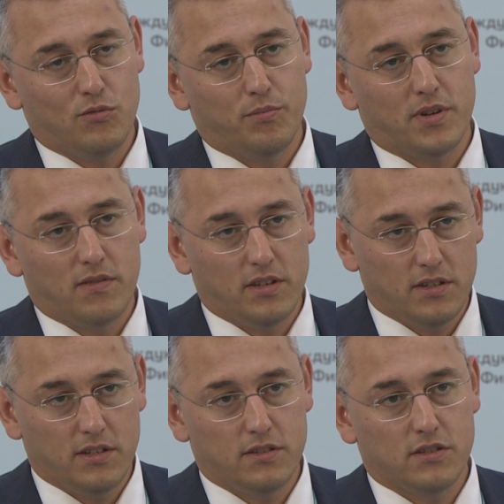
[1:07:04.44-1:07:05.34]
set
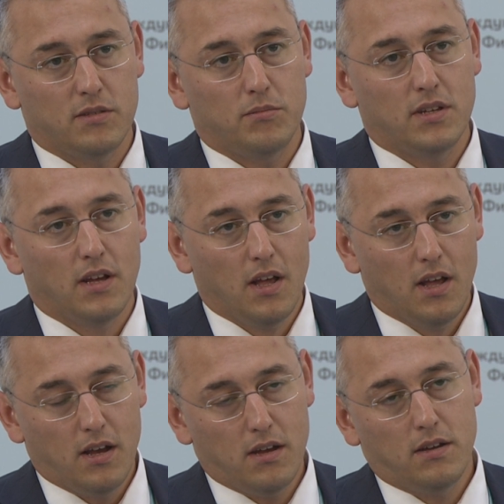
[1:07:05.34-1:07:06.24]
up like
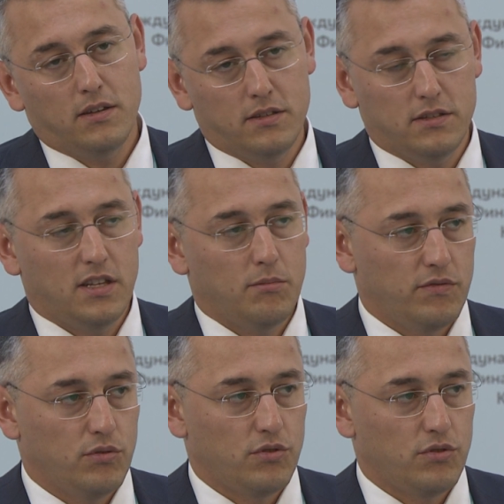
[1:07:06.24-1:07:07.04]
principles in the law.